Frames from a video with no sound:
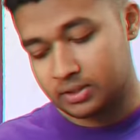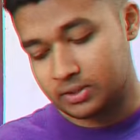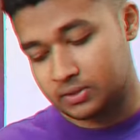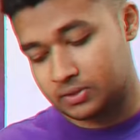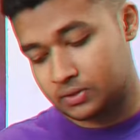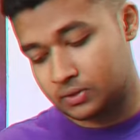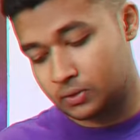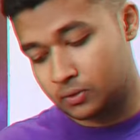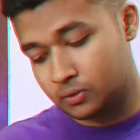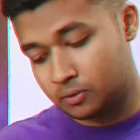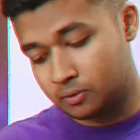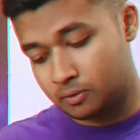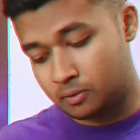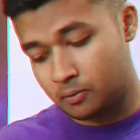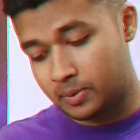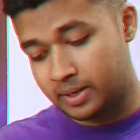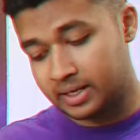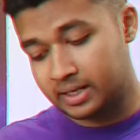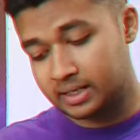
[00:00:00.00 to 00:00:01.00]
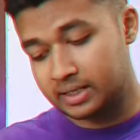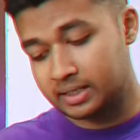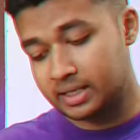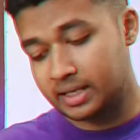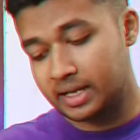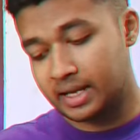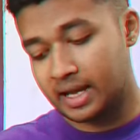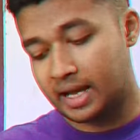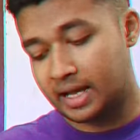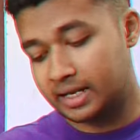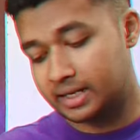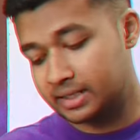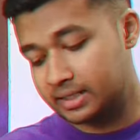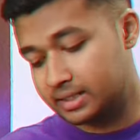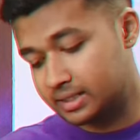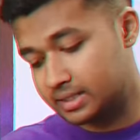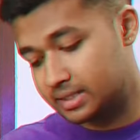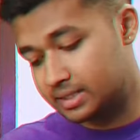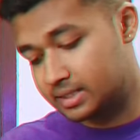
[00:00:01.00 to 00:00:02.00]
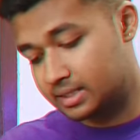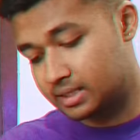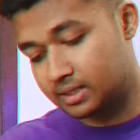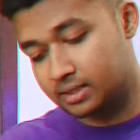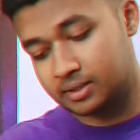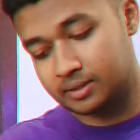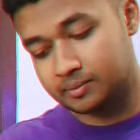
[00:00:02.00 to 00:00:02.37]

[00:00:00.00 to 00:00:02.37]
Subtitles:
So when they had this